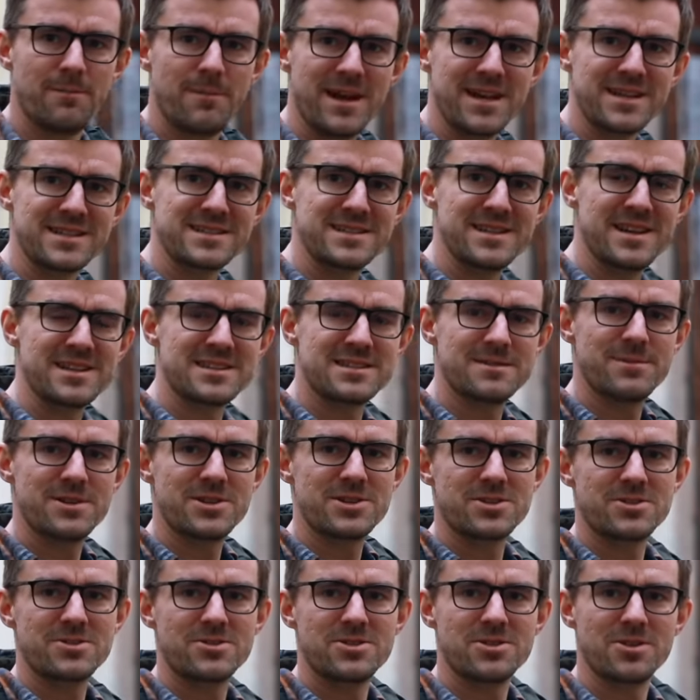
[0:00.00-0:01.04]
Banksy
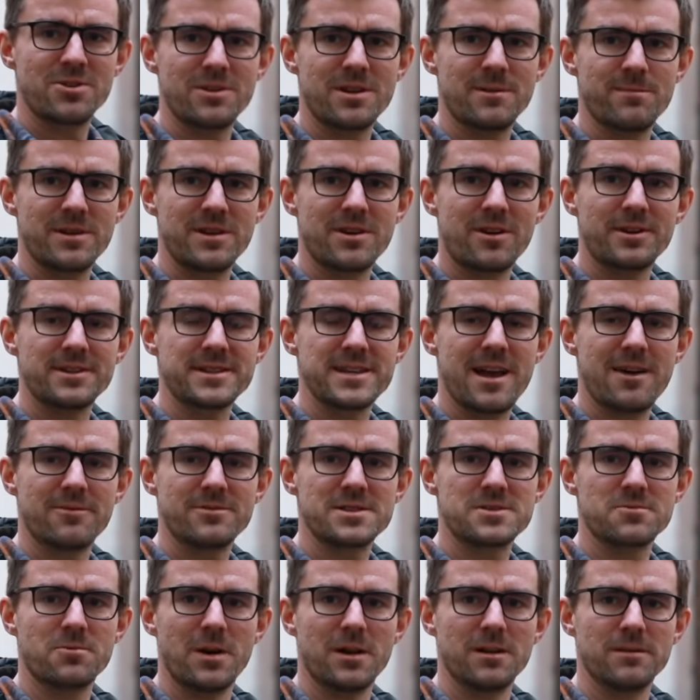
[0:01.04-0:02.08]
exhibition showed up in our town
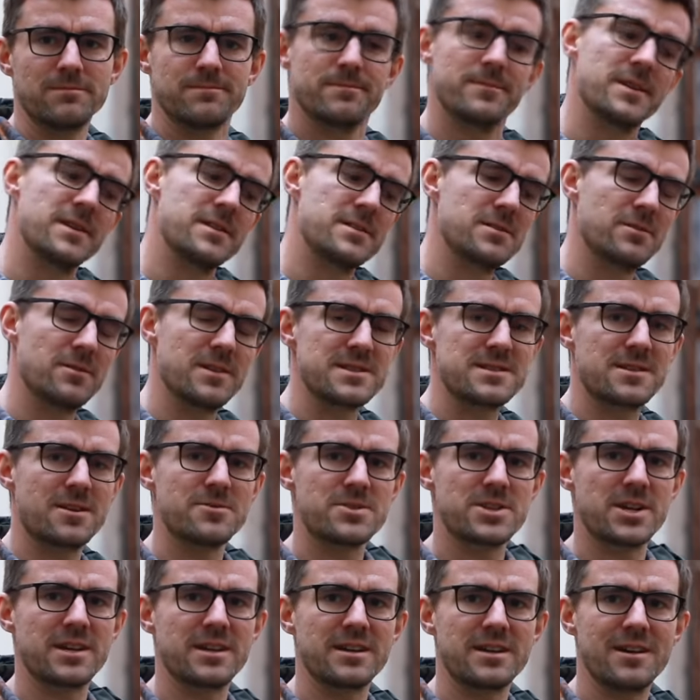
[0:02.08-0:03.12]
as well. So let's go
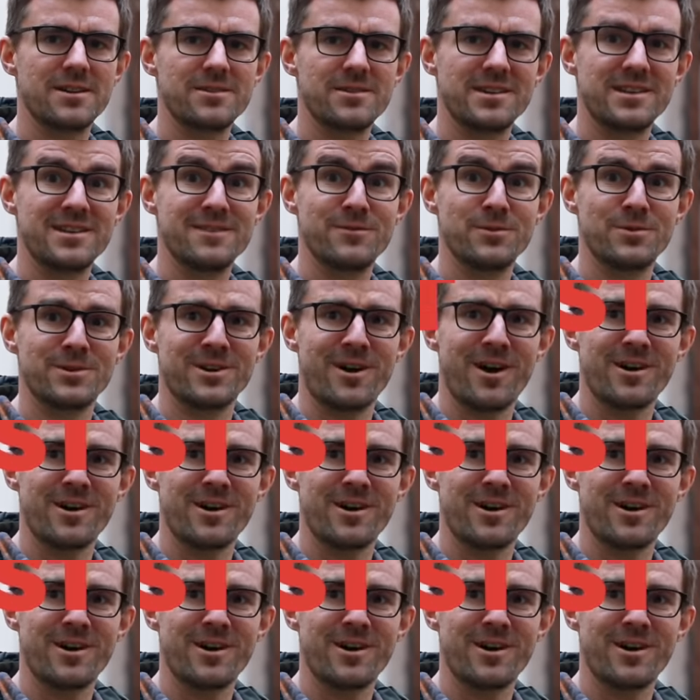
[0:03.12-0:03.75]
check it out and give you an